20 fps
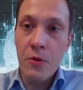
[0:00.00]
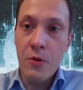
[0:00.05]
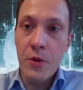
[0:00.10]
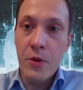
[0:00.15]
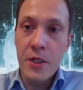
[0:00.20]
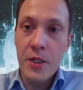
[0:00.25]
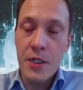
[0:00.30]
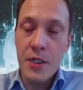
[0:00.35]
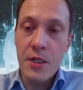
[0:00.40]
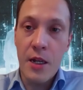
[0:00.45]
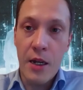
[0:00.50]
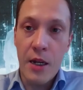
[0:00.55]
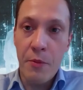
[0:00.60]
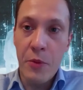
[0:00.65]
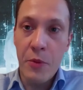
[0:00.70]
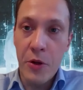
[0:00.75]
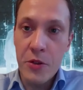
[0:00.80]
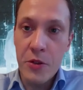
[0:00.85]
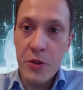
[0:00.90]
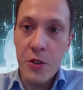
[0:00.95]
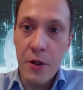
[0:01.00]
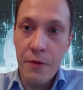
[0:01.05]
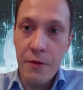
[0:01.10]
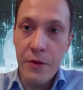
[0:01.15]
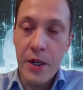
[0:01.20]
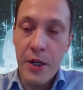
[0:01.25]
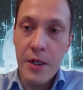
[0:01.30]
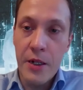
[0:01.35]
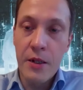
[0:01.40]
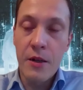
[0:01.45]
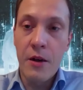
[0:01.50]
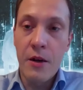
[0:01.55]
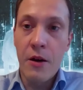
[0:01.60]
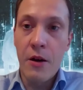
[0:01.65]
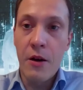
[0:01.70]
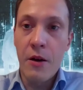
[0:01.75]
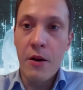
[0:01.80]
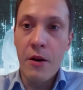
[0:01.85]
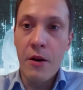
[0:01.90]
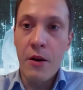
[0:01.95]
we just like a board certified
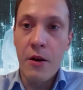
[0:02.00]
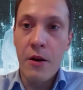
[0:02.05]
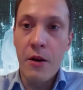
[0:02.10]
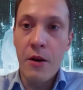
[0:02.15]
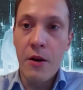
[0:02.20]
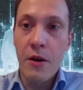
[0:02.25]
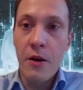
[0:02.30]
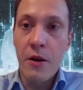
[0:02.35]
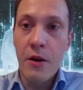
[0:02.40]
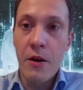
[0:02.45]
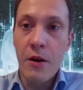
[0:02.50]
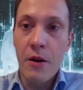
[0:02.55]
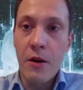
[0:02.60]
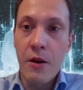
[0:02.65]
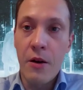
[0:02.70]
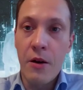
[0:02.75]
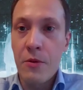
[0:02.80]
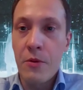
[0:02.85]
power.